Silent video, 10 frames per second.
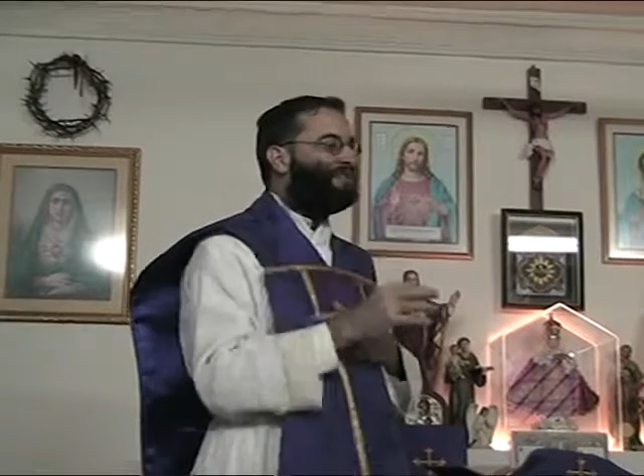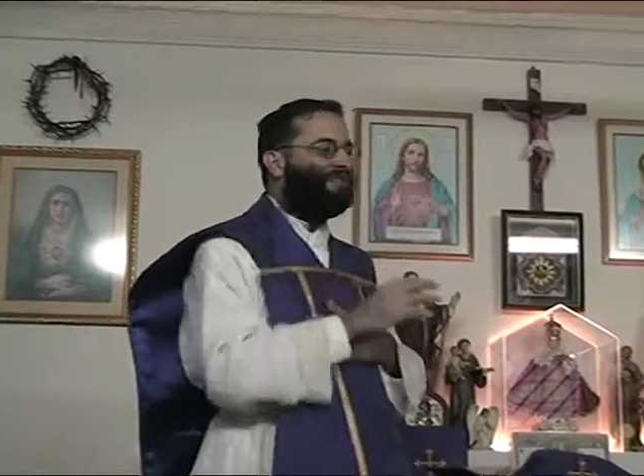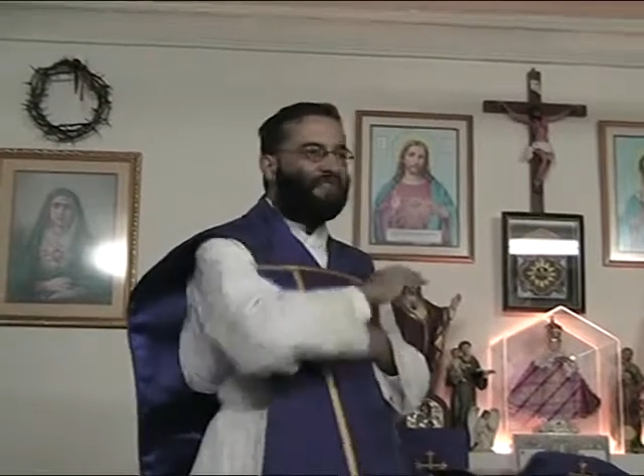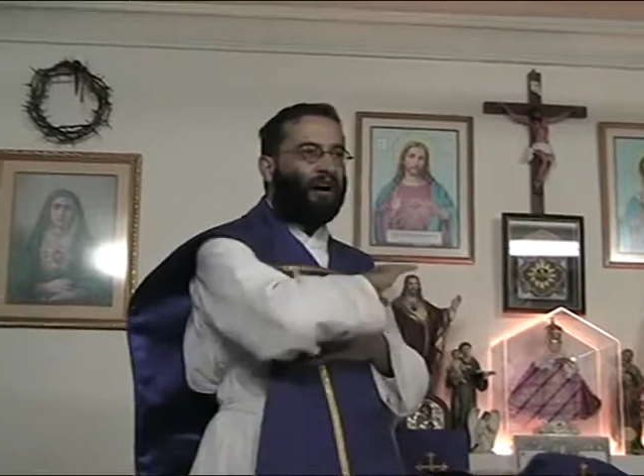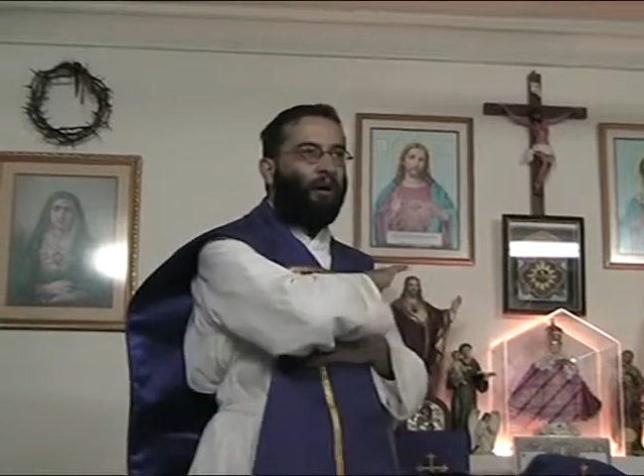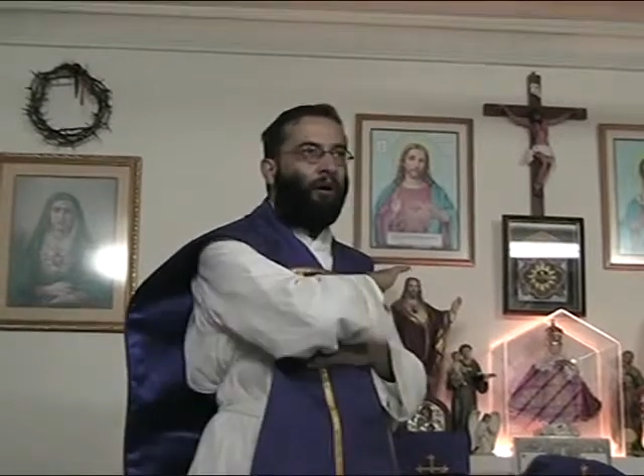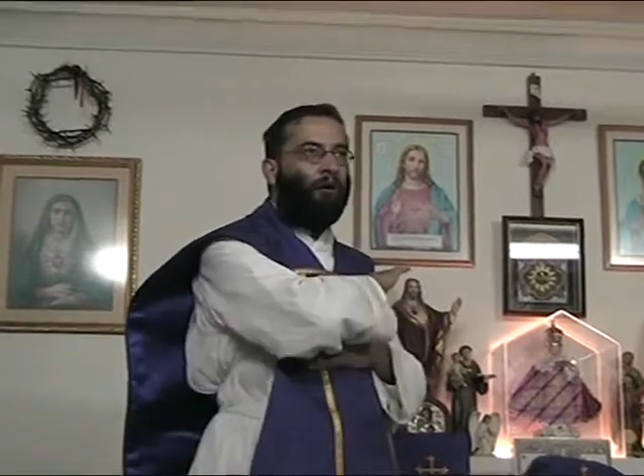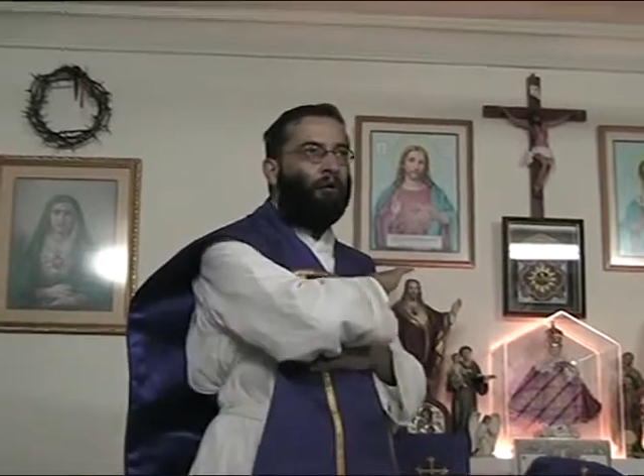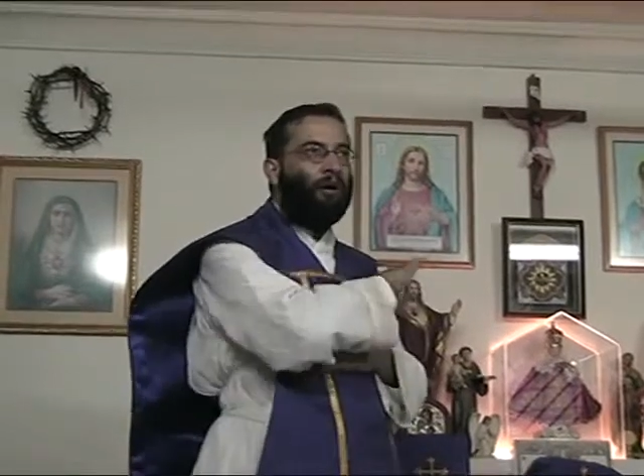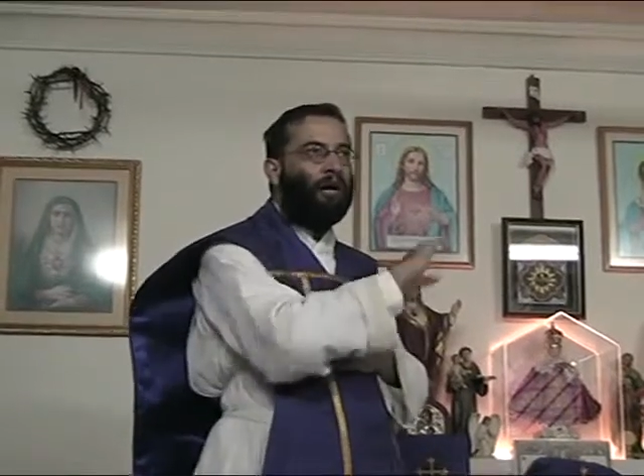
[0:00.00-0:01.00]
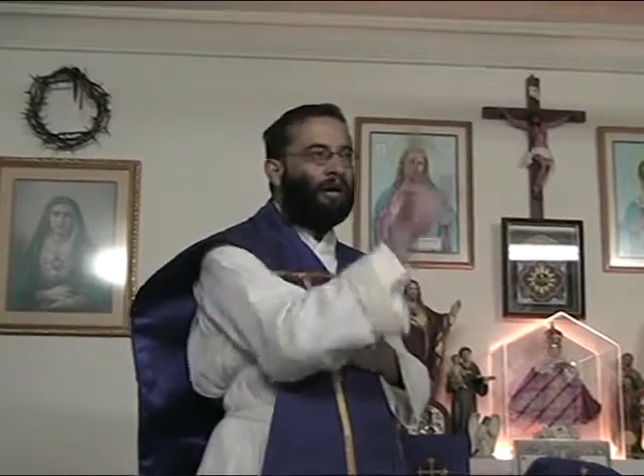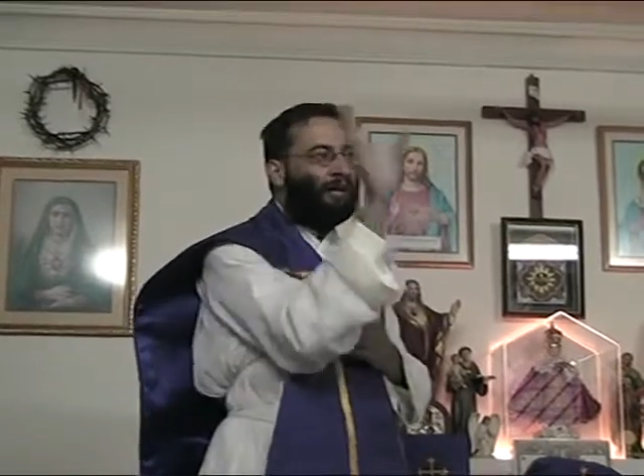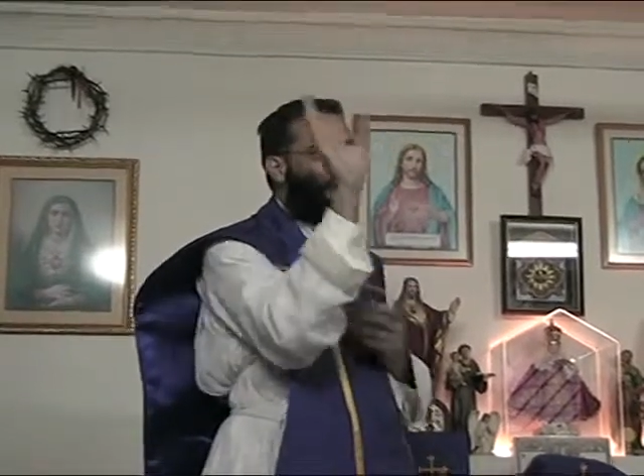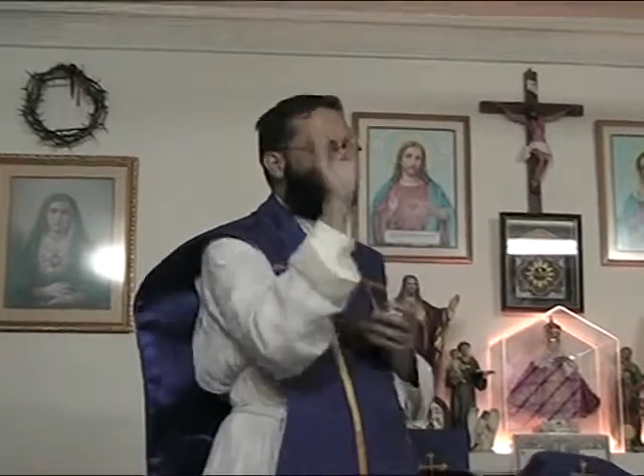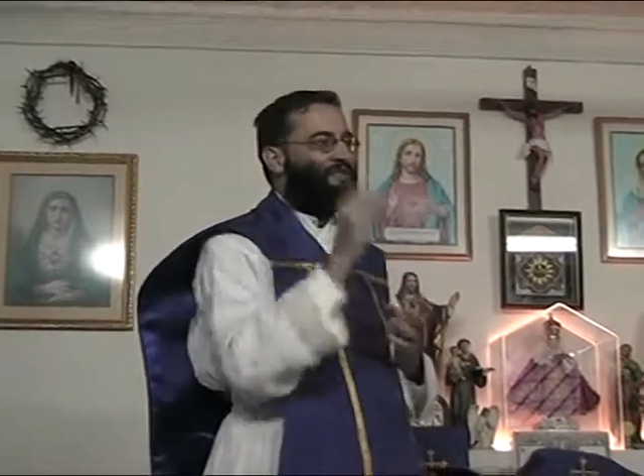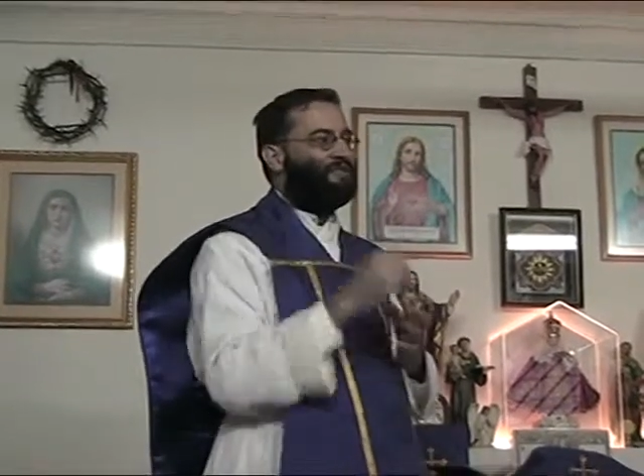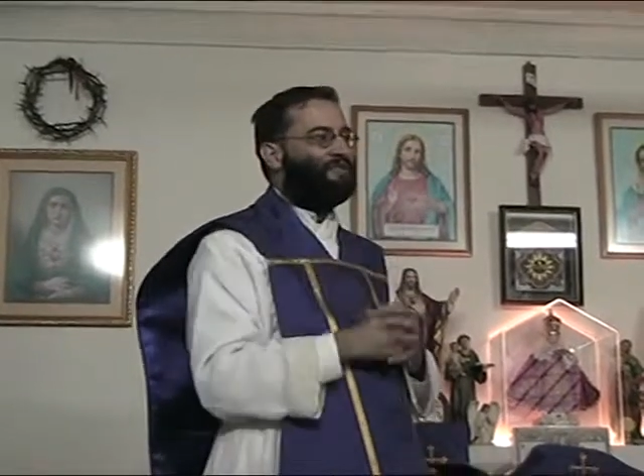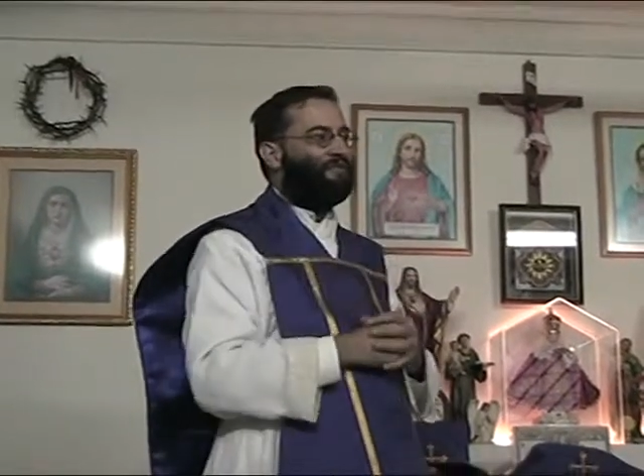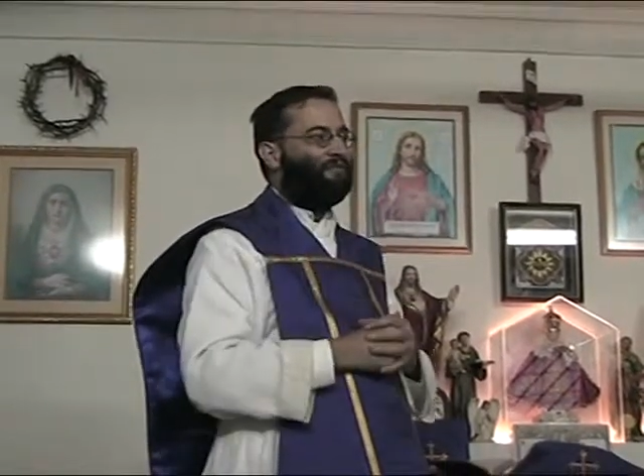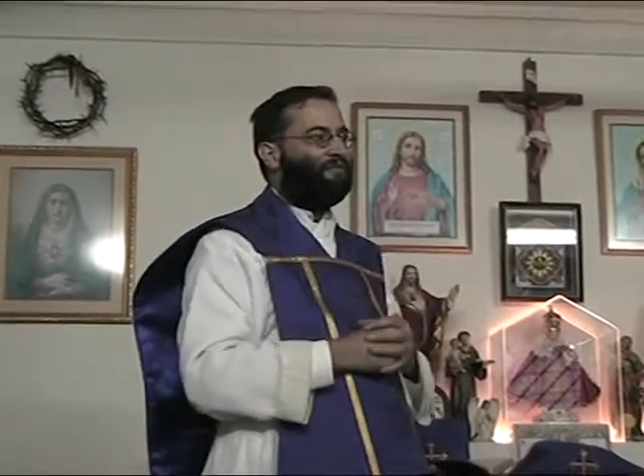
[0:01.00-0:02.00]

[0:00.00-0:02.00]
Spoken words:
These are all lies